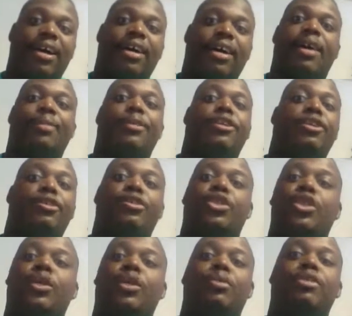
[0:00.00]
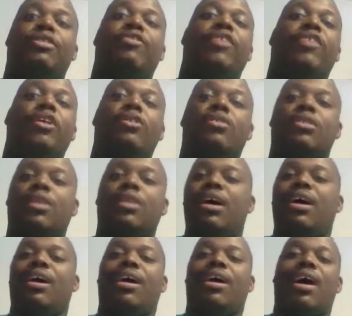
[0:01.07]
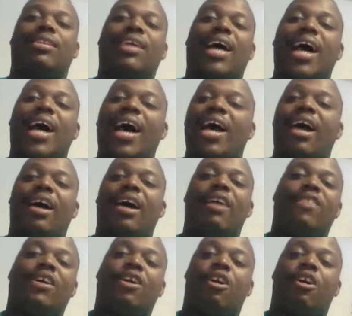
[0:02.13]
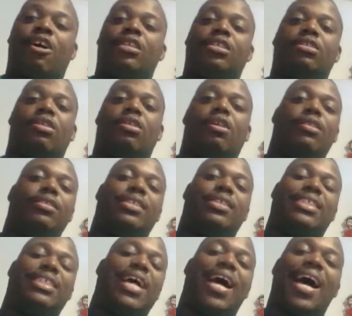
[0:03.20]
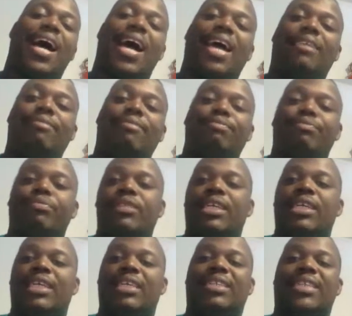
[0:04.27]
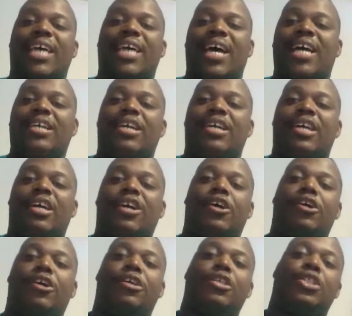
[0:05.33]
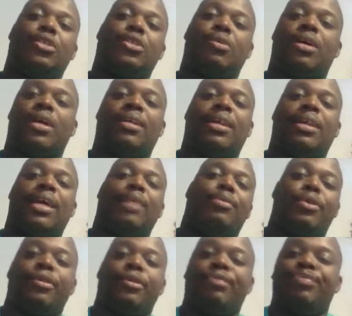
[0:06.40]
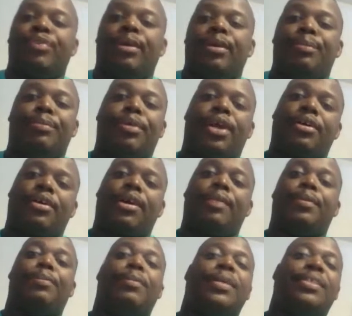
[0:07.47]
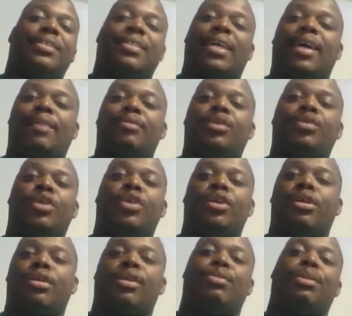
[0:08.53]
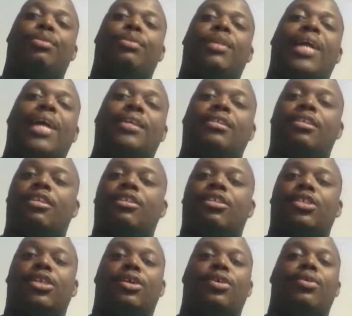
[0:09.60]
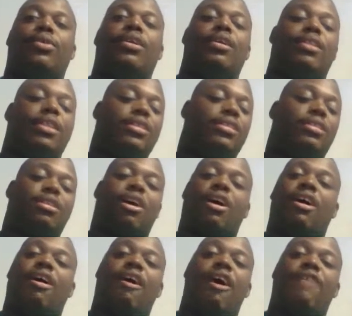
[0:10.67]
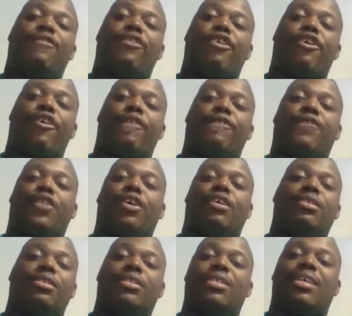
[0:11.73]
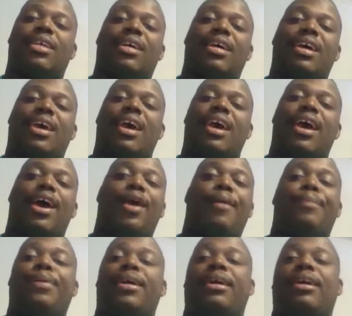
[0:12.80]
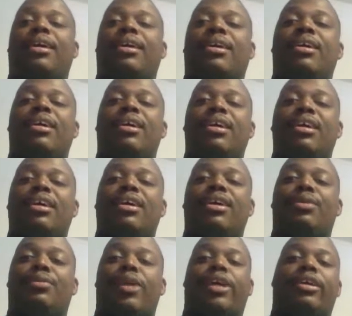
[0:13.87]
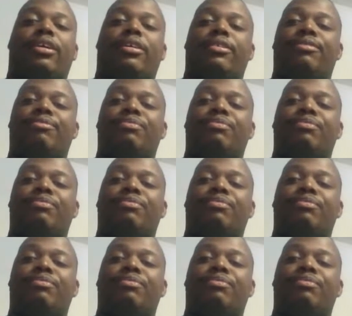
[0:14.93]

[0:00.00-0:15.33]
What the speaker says: a couple of YouTube music videos, caught the eye of an artist called T.I. He signed her to a label, put out a couple mixtapes with her, the people liked her, so this is off her first LP record